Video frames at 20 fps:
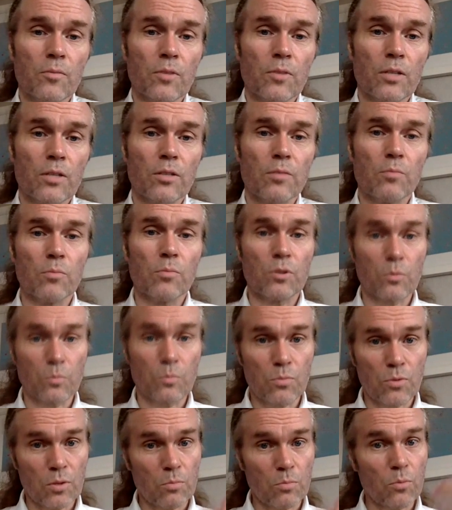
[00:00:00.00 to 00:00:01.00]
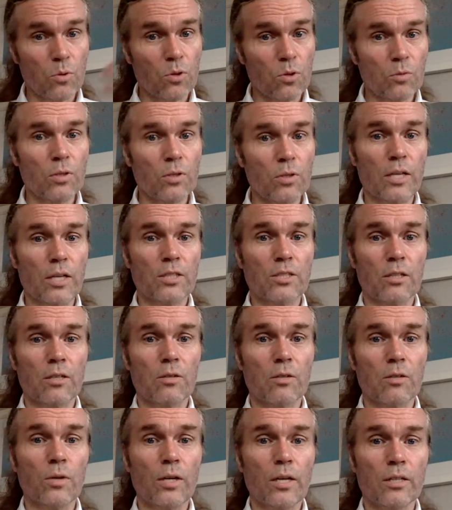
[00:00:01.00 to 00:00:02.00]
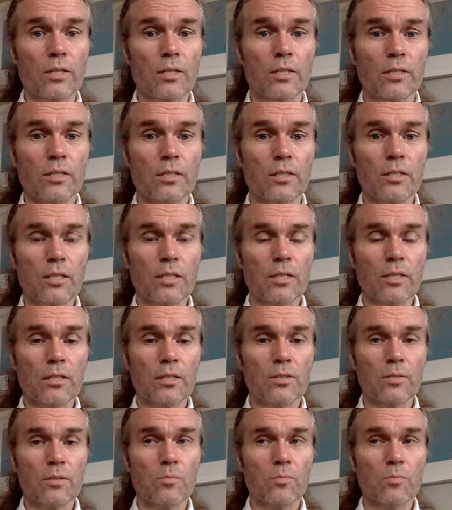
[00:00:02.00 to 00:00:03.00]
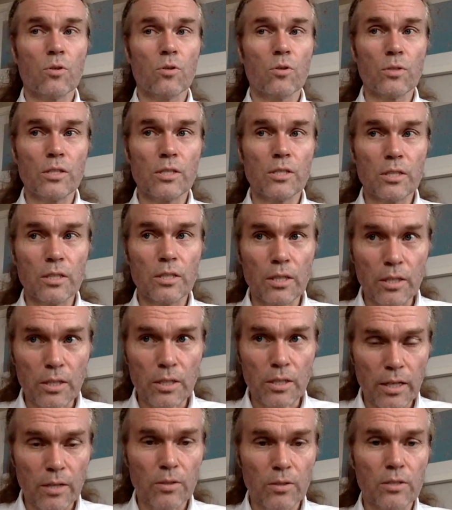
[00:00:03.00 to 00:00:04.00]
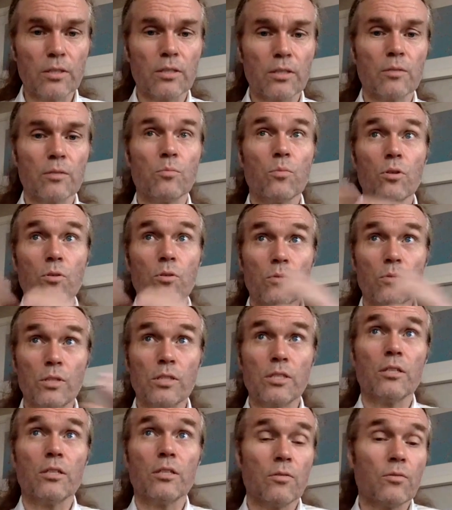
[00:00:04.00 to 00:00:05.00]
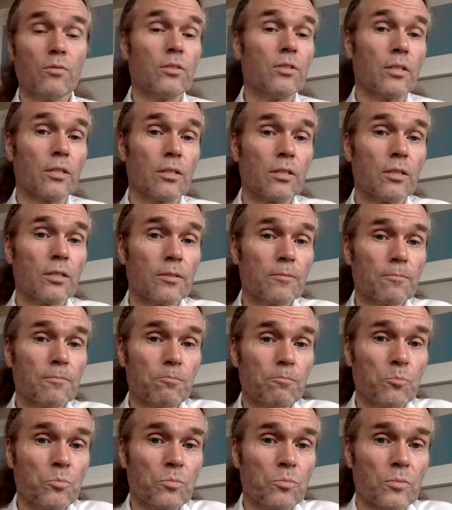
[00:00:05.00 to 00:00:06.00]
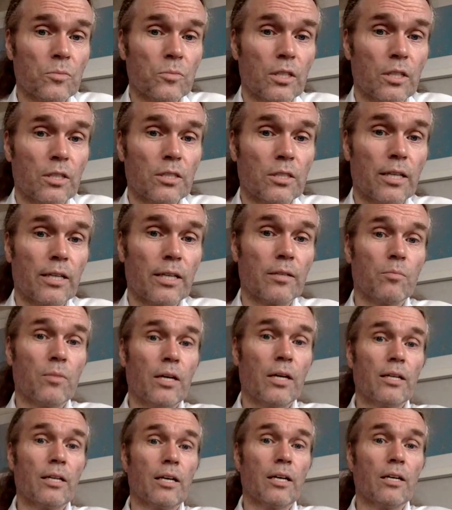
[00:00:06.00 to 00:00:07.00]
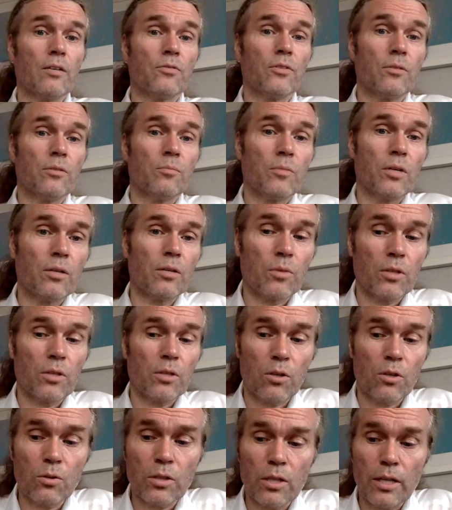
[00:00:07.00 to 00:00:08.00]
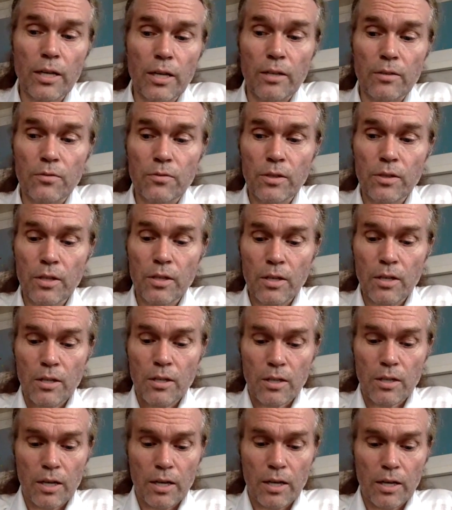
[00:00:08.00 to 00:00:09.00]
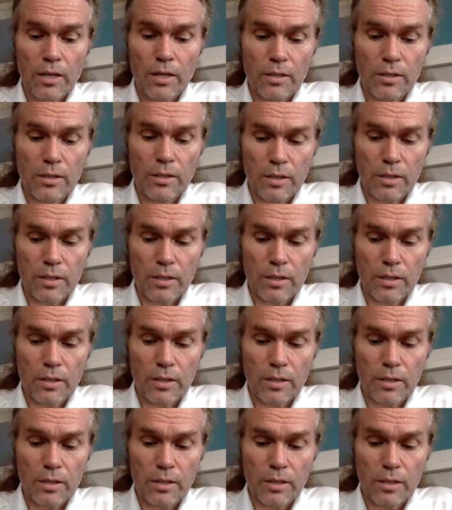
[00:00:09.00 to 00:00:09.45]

And the more we raise our awareness, the more we see clarity and more we see everything. It's like my life, in my whole life, I'm